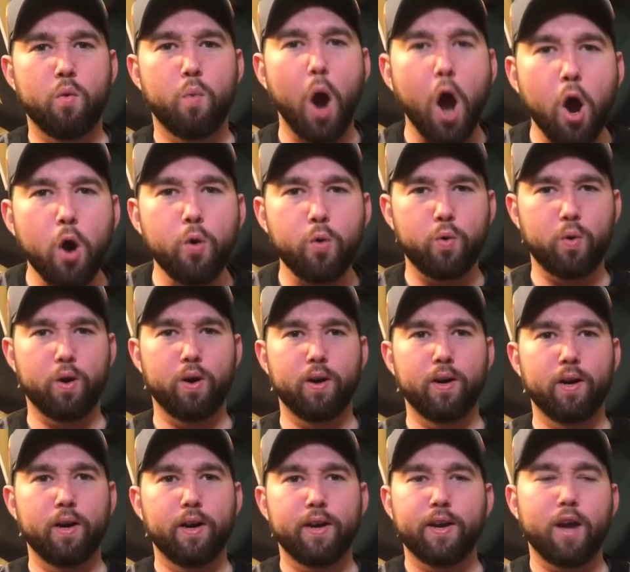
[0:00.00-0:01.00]
Woo!
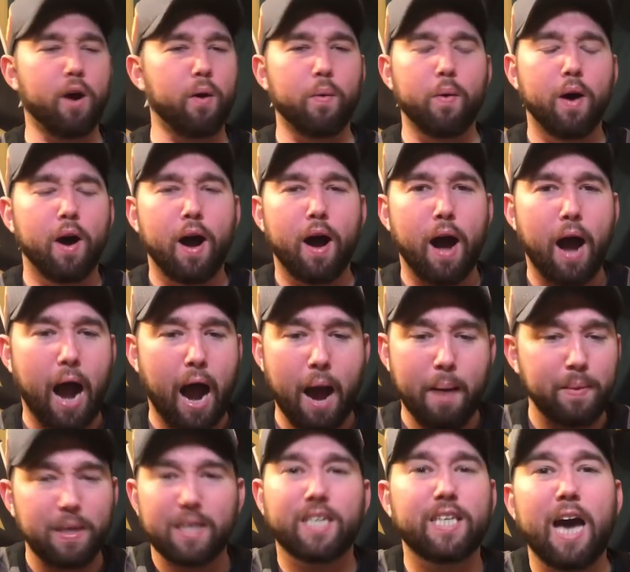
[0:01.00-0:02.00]
Yo.
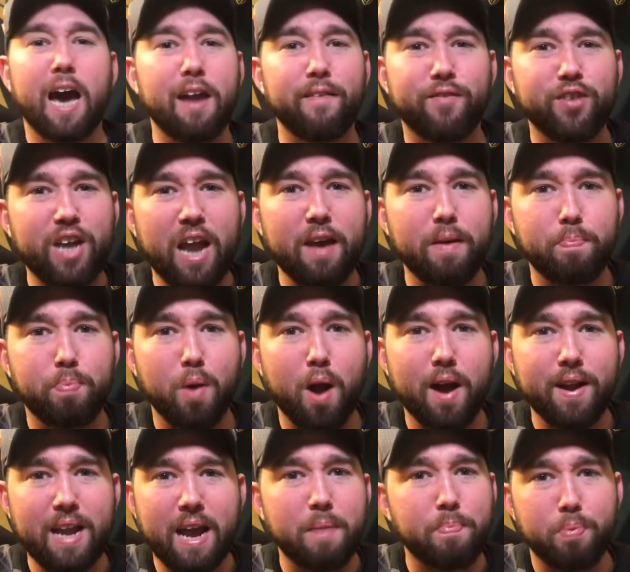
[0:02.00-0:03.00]
I'm excited for David
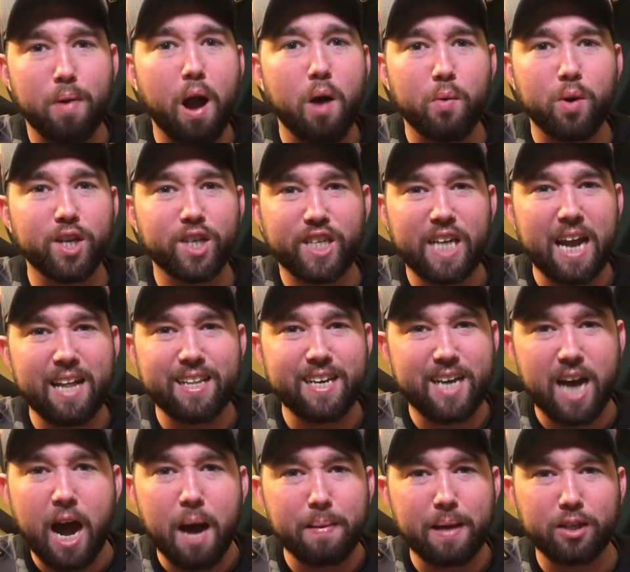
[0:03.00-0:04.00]
Perron. David Perron won a Stanley
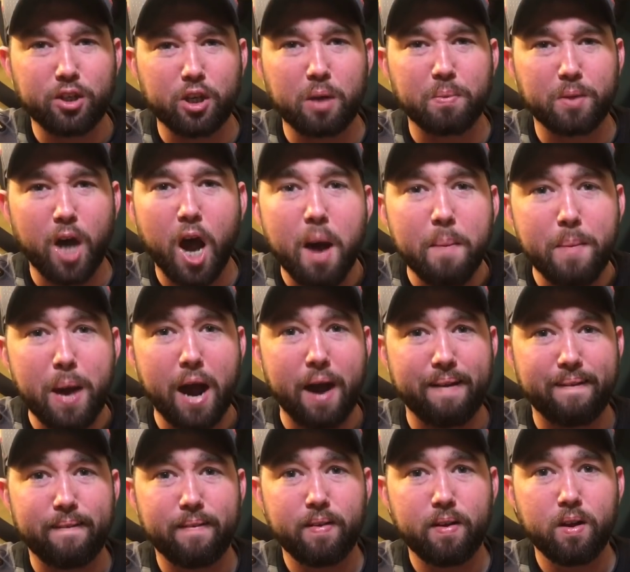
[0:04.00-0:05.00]
Cup. That's what I'm talking about.